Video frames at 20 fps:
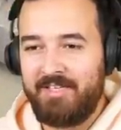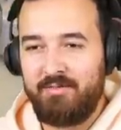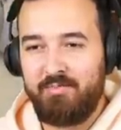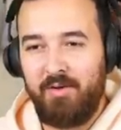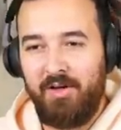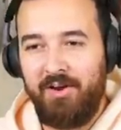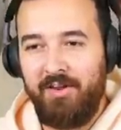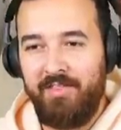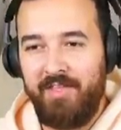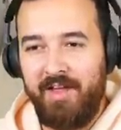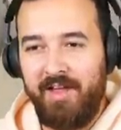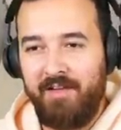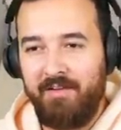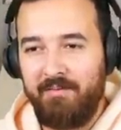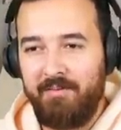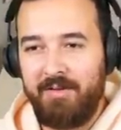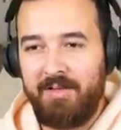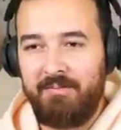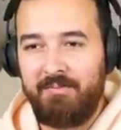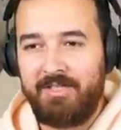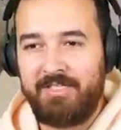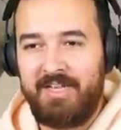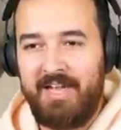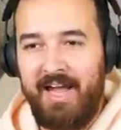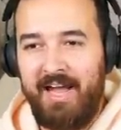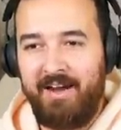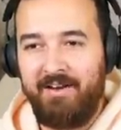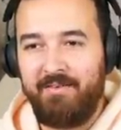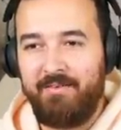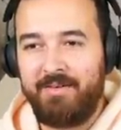that spot on there? What's
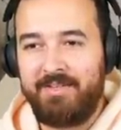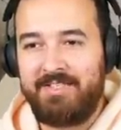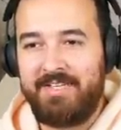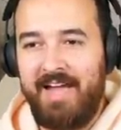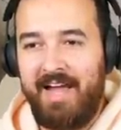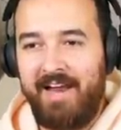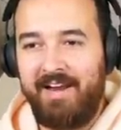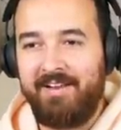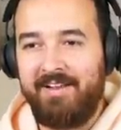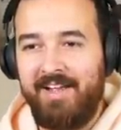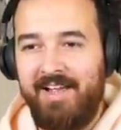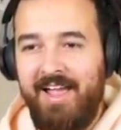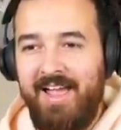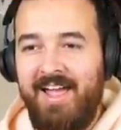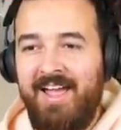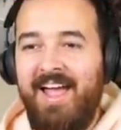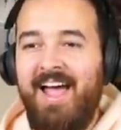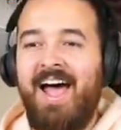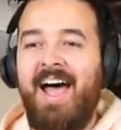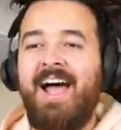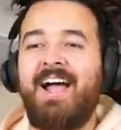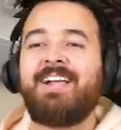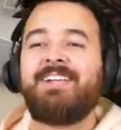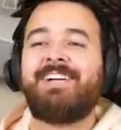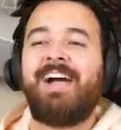that? What's that? Haha,